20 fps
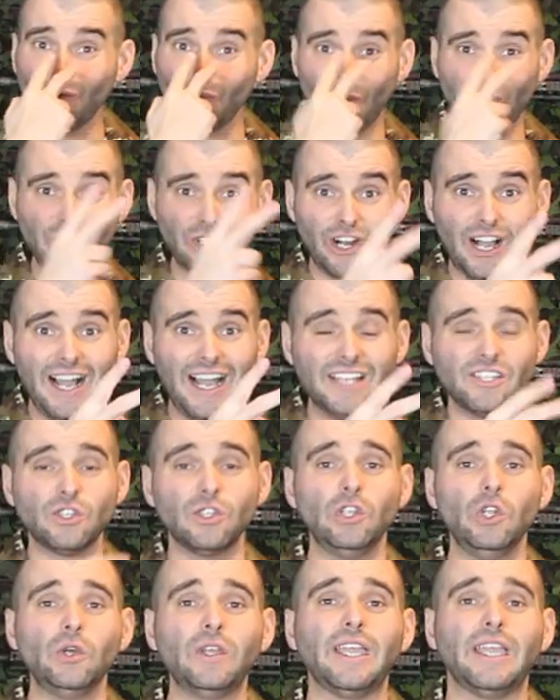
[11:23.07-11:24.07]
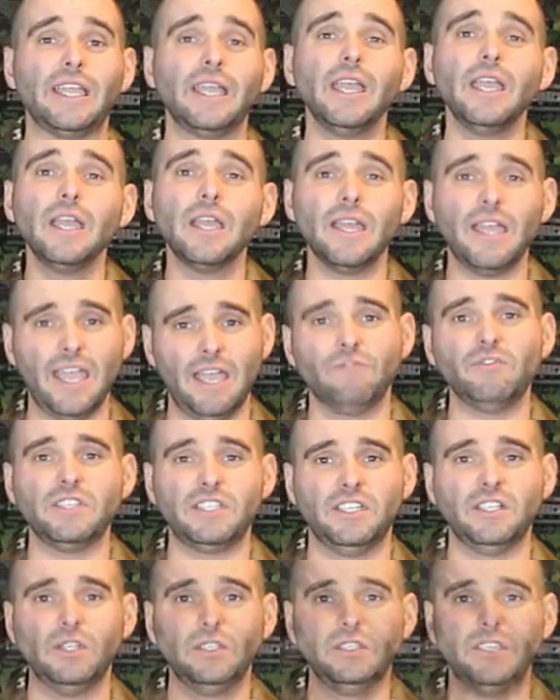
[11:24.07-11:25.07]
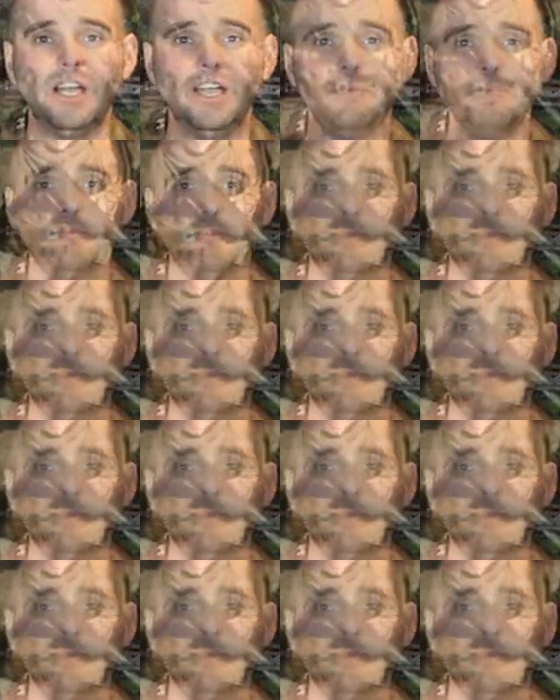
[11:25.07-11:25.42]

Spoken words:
where your eyes are looking, every single time.